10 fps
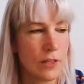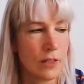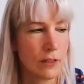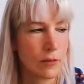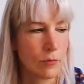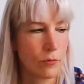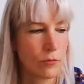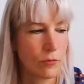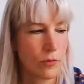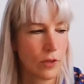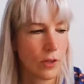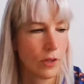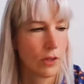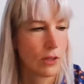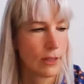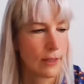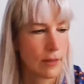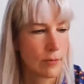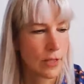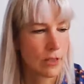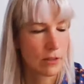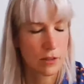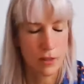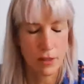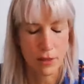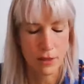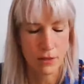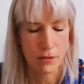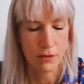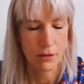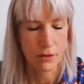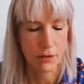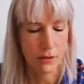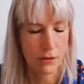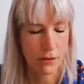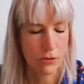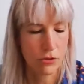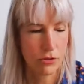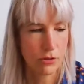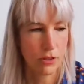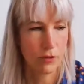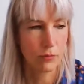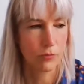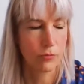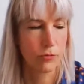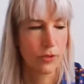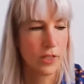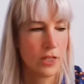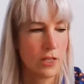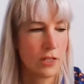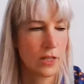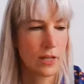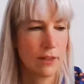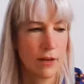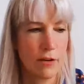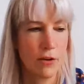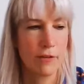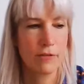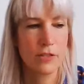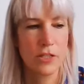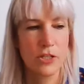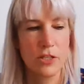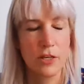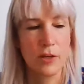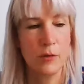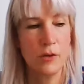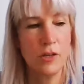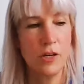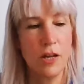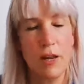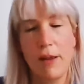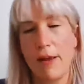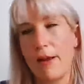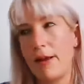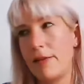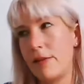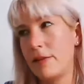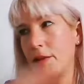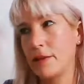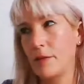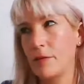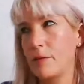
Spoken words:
that like led me to good things, and just like really take that conversation inward, and then